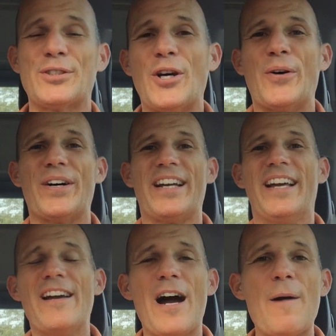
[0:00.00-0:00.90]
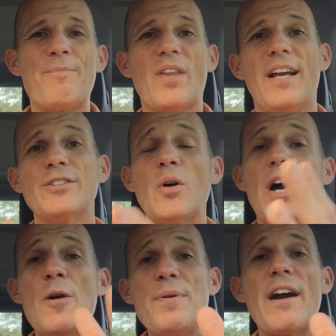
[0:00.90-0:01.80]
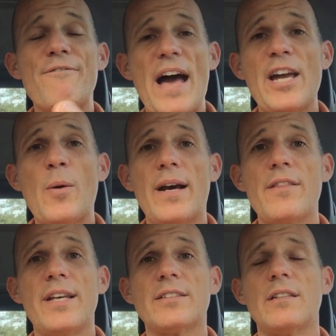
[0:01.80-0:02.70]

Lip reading: So I hope you got value out of this.